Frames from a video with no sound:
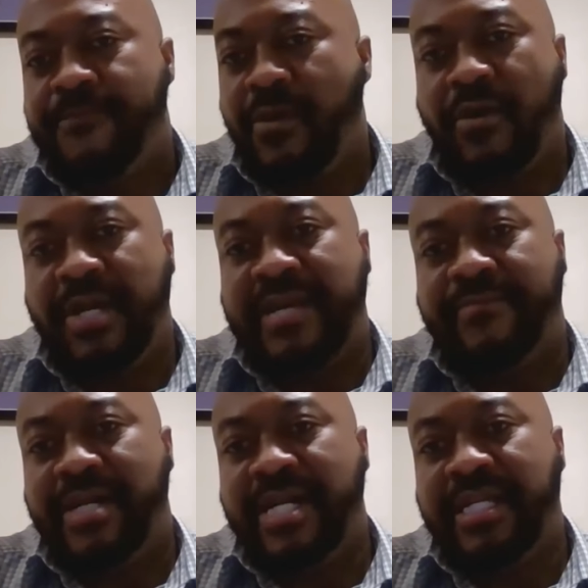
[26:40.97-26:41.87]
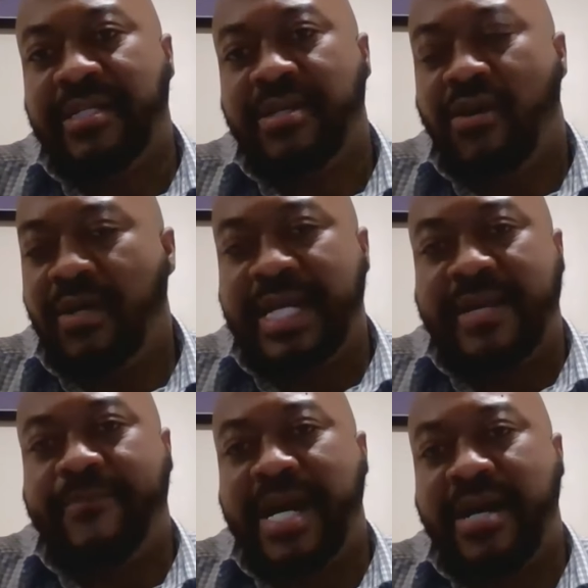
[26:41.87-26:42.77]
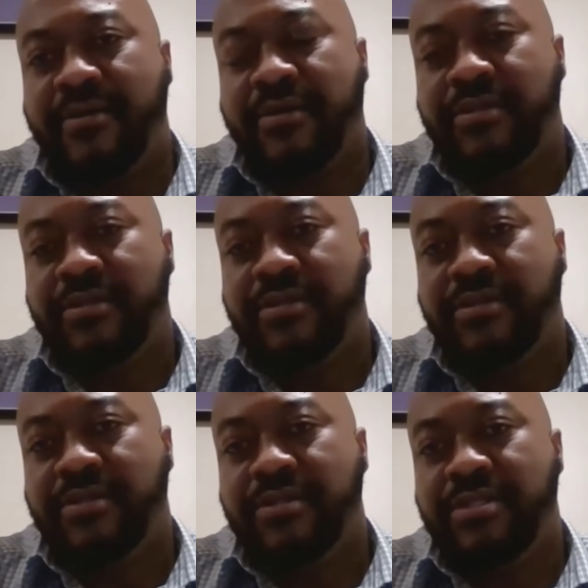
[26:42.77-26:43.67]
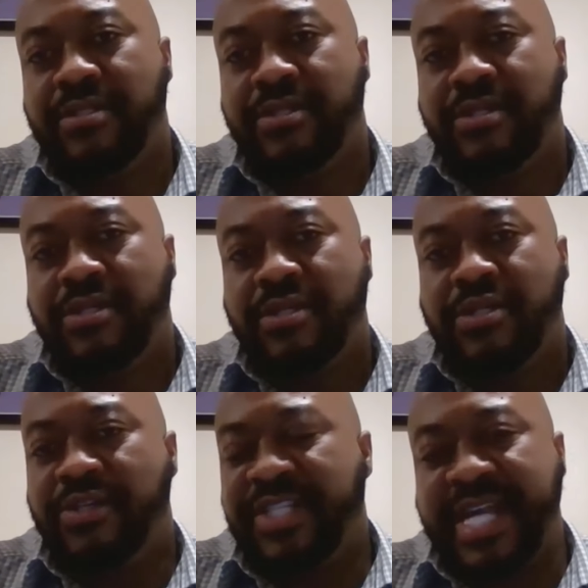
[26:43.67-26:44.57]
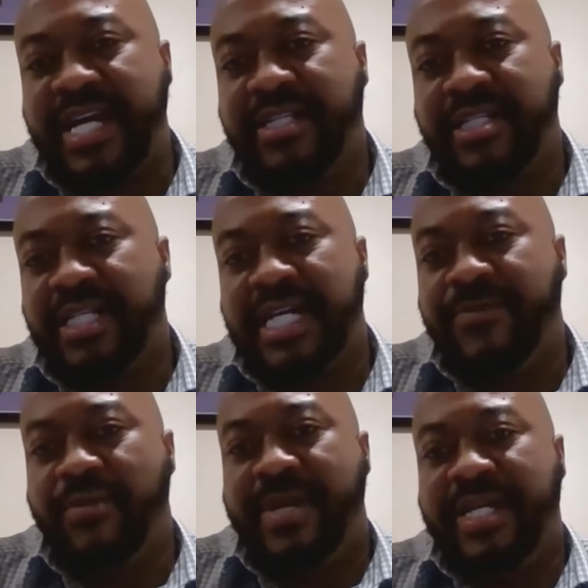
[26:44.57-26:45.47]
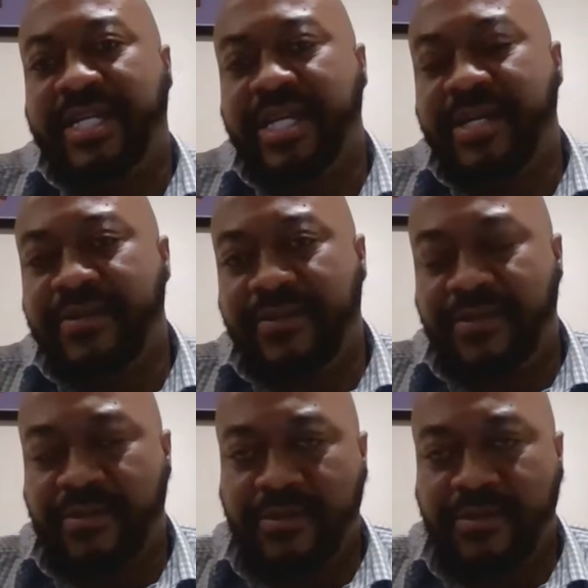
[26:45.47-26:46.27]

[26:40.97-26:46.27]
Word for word: all that money, all that power, your status in life, nobody cares.